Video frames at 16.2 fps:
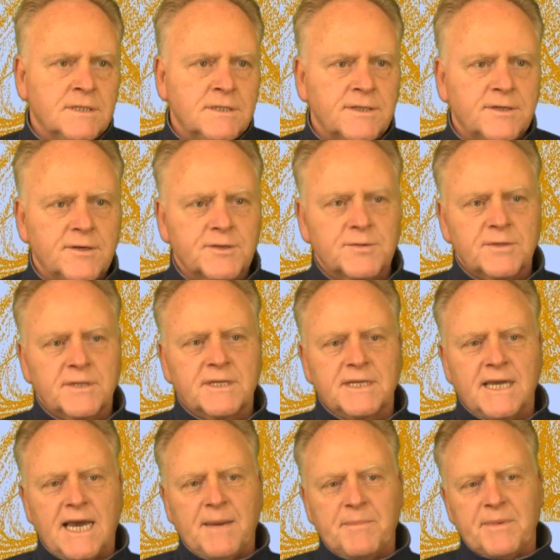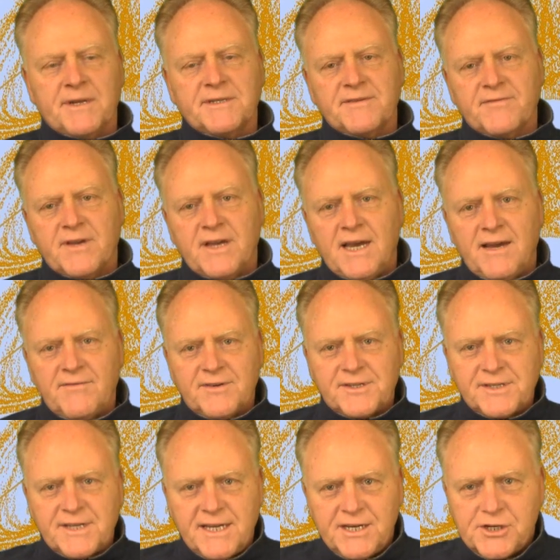Those were the topics of
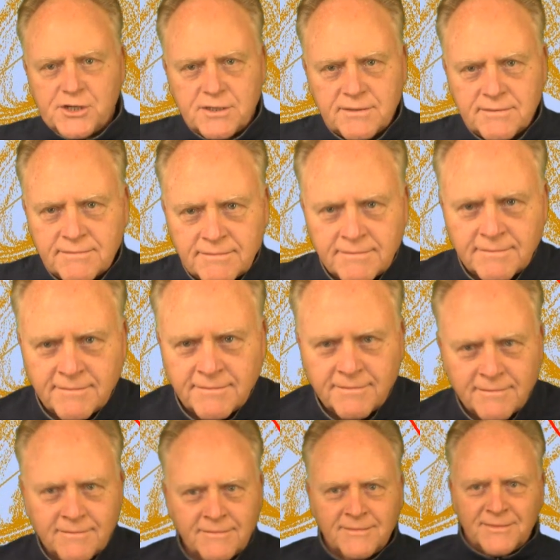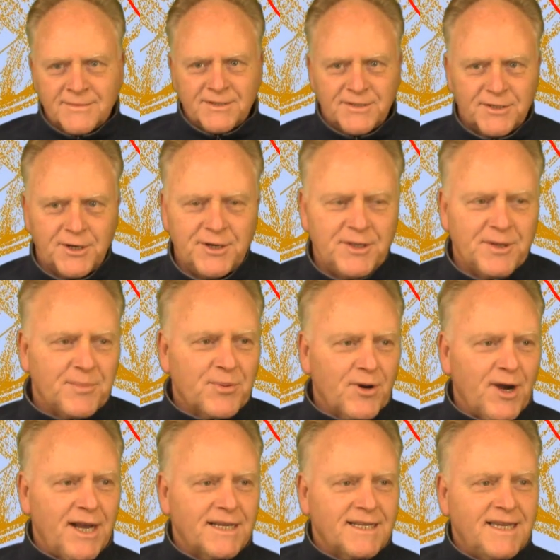conversation during the
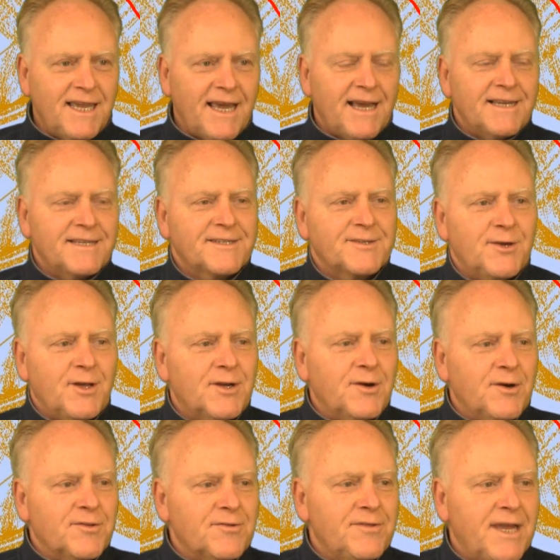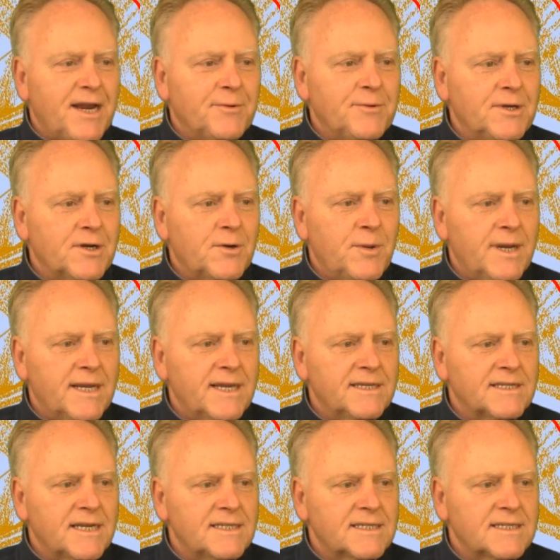broadcast, so I'll go through that real quick, as
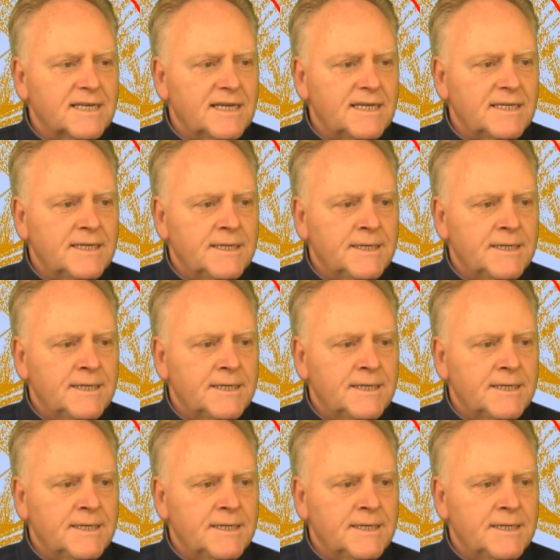I said,